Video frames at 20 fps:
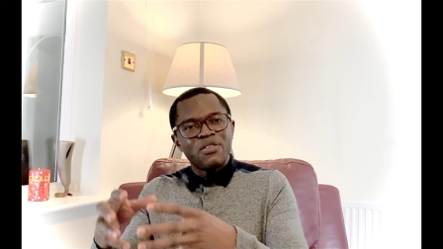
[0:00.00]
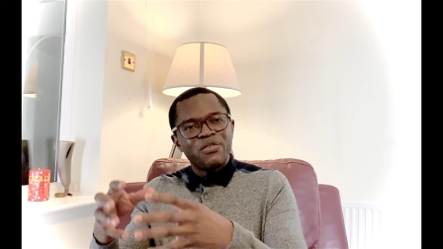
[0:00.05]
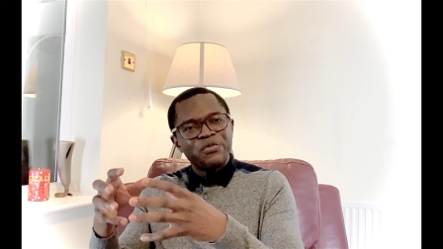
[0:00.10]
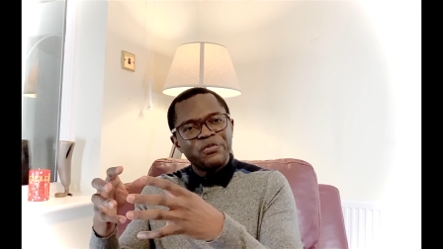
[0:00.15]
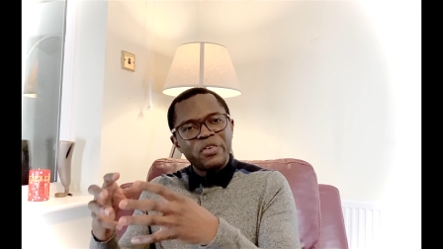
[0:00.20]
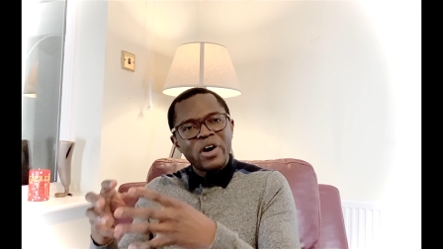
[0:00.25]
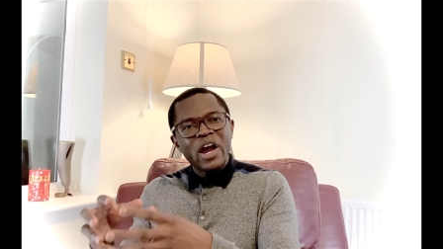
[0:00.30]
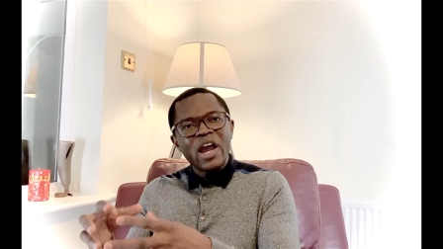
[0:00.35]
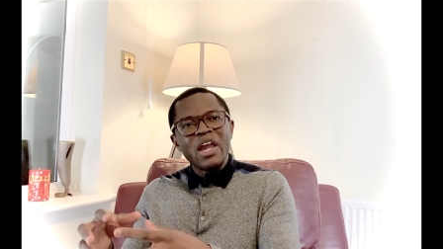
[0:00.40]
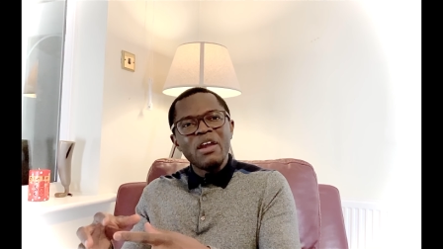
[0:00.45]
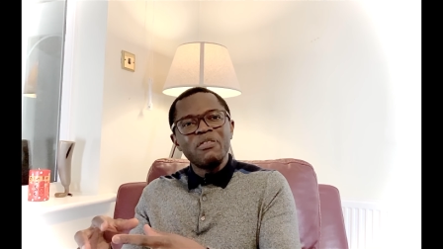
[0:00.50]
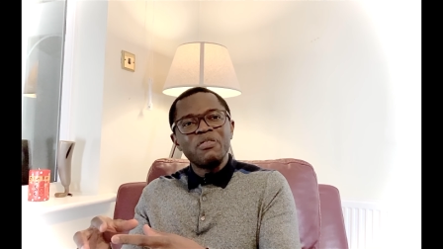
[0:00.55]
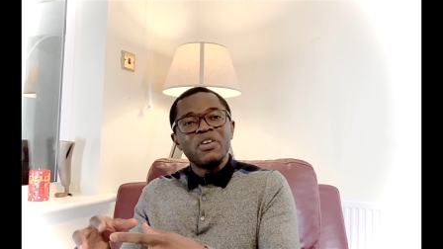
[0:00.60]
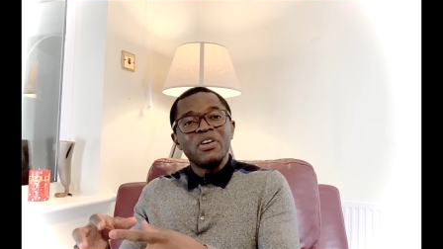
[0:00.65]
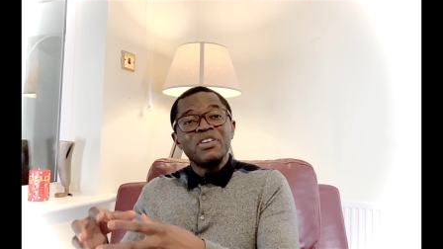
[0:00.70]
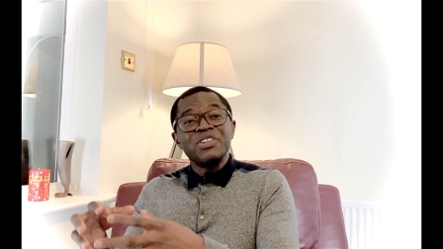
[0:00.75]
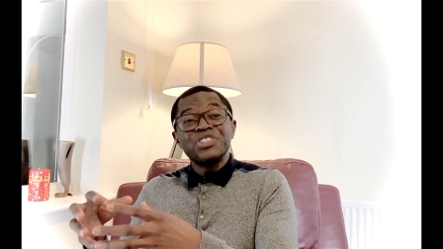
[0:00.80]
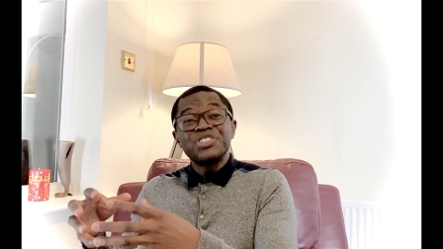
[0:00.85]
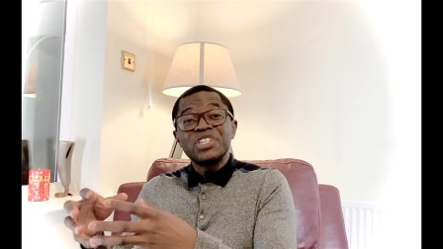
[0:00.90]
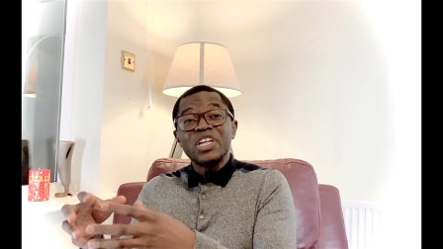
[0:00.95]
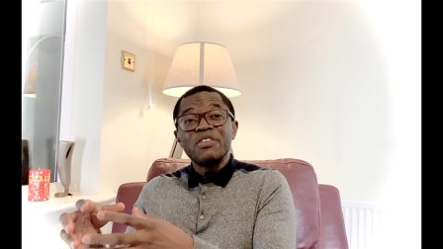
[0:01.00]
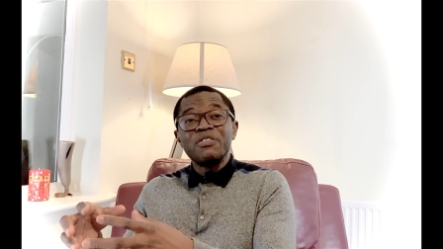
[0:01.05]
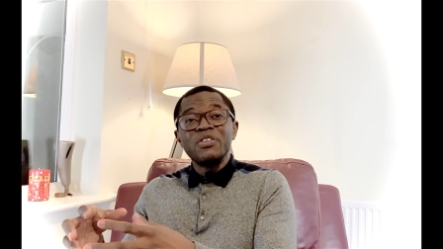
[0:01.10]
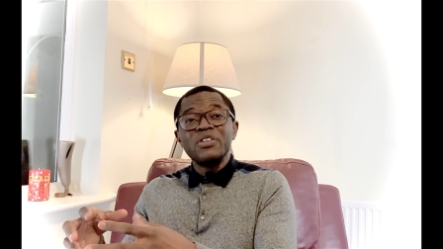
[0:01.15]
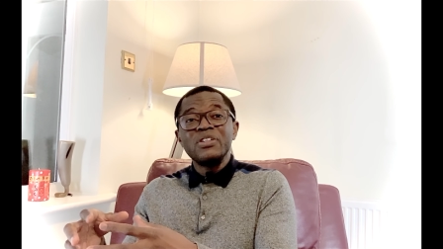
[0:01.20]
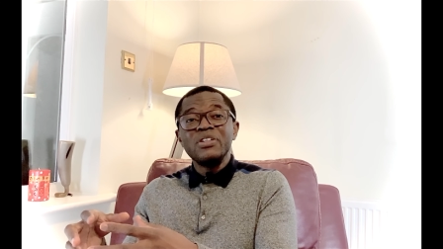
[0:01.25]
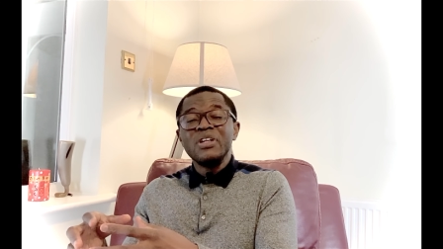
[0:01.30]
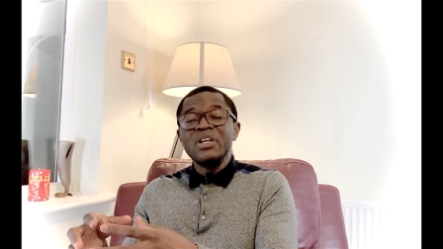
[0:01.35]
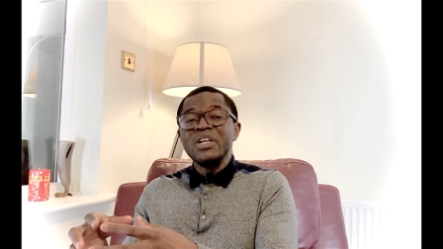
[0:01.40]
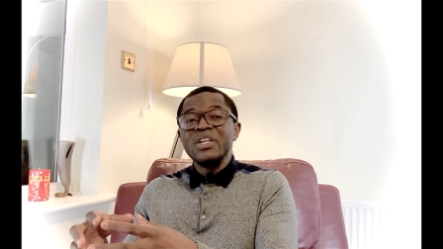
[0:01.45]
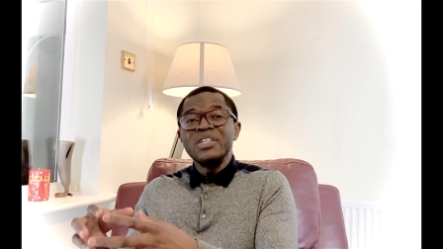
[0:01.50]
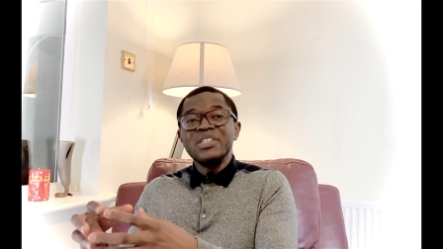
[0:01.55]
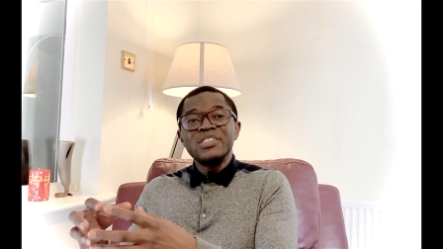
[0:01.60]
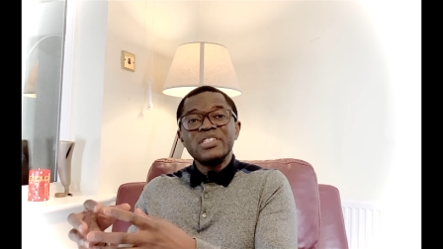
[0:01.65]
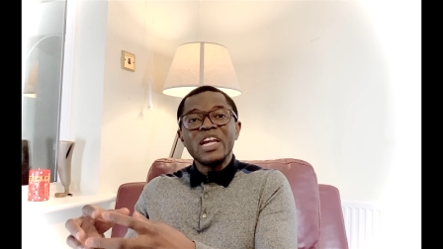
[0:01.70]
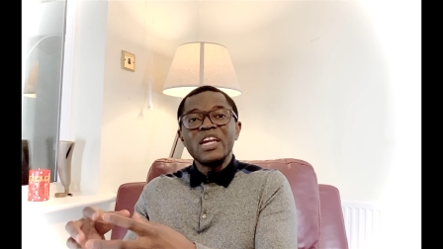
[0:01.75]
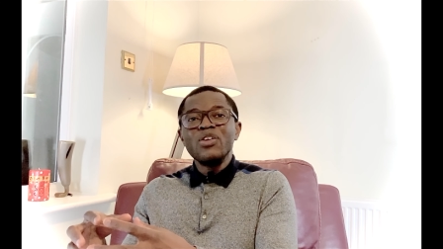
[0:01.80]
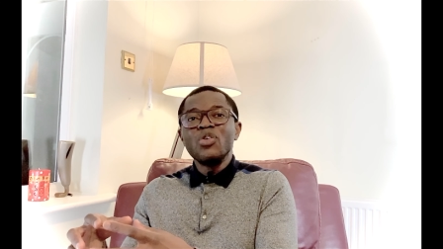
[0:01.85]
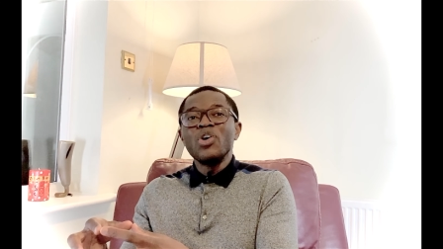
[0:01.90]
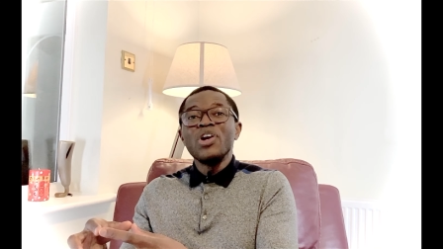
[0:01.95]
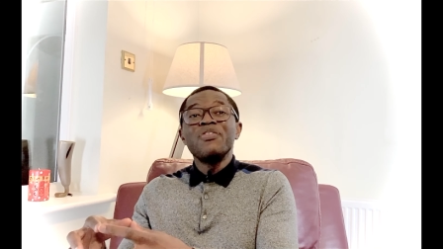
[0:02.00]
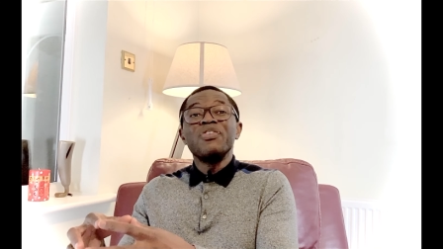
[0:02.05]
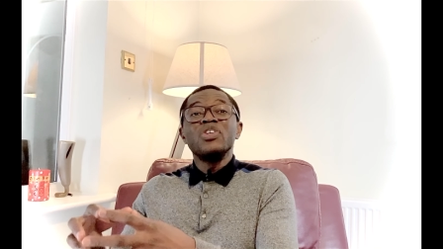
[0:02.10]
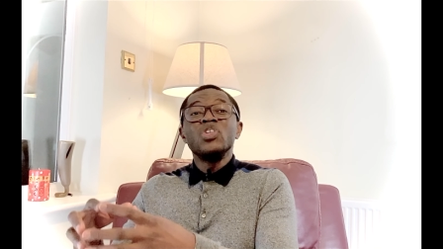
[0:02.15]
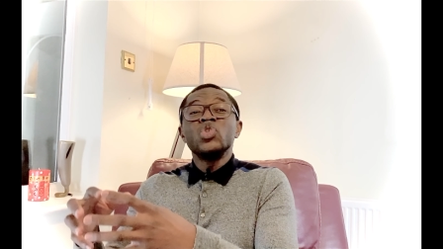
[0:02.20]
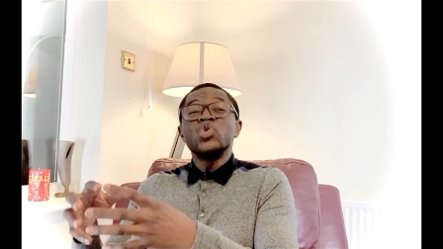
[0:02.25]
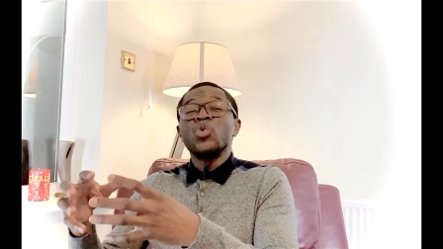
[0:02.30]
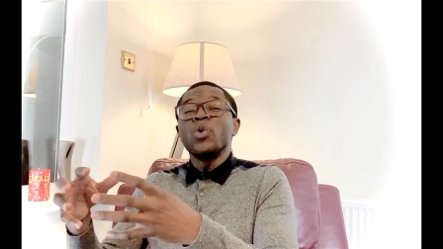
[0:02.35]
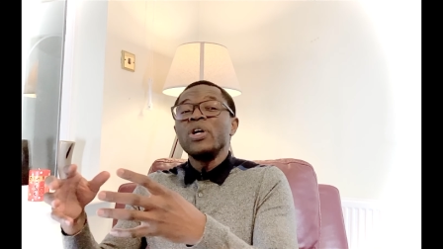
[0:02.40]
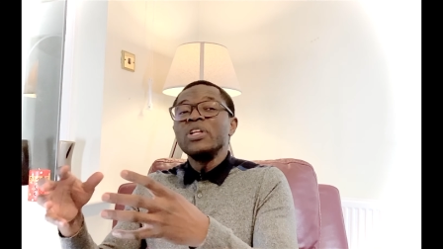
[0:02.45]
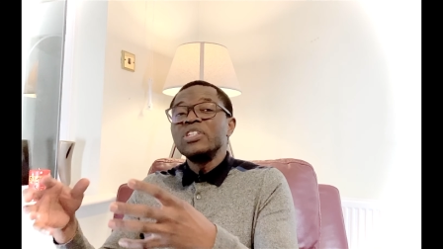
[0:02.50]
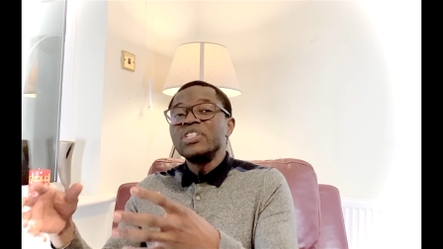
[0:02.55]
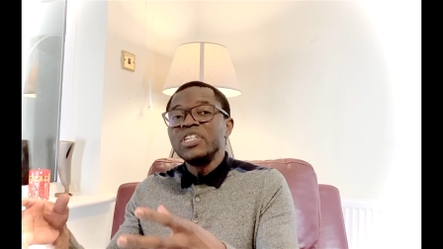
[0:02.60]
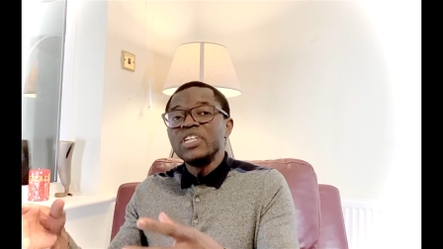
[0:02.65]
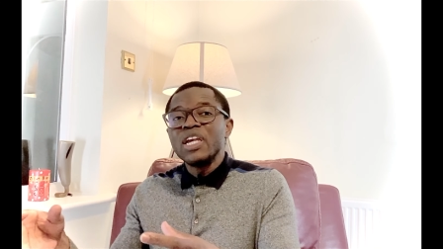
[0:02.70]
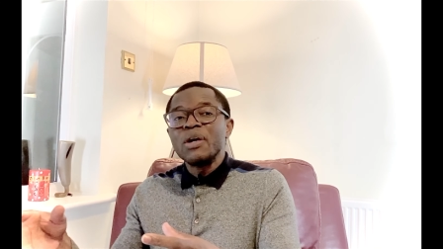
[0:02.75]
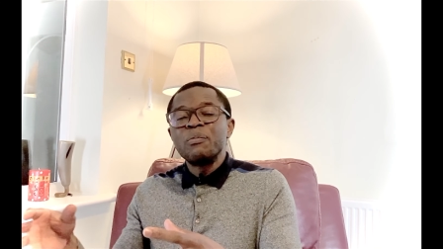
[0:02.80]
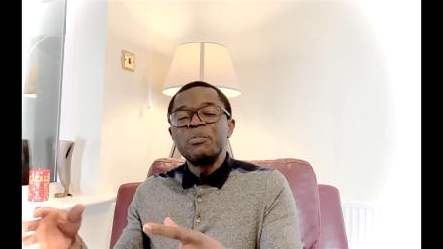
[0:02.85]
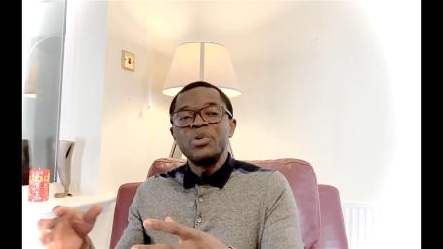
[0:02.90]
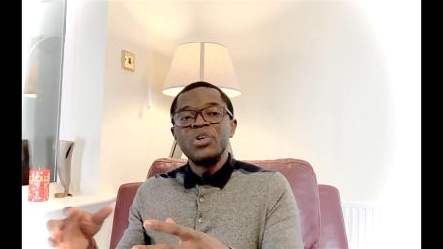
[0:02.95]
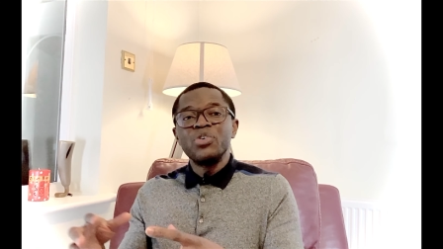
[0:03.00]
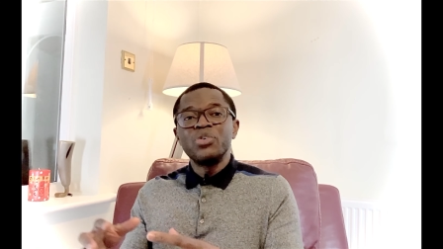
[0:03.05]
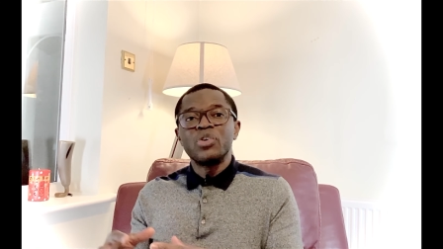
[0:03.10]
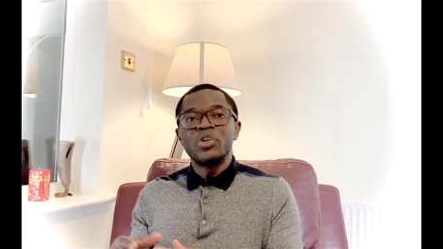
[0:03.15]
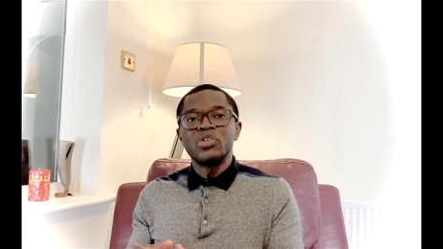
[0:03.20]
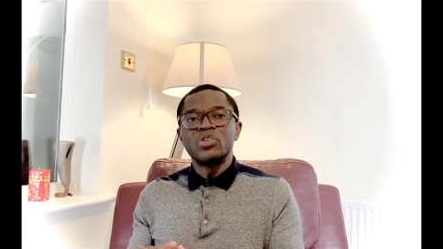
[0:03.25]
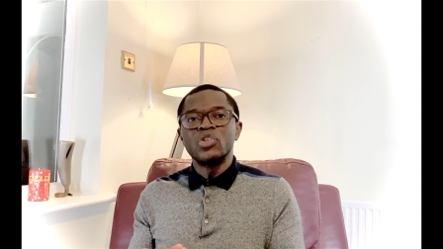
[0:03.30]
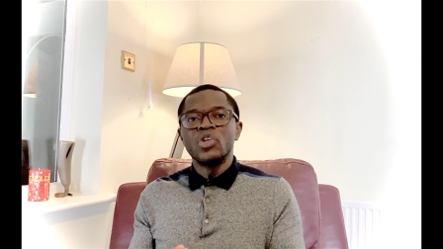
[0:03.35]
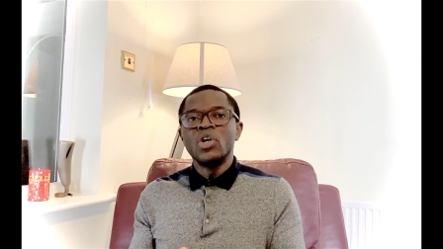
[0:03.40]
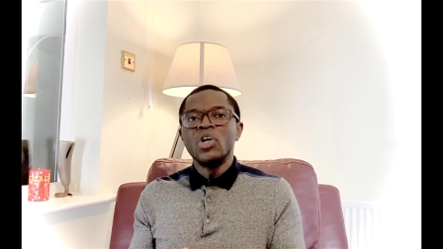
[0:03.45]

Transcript: five, seven, ten, or even 20 year periods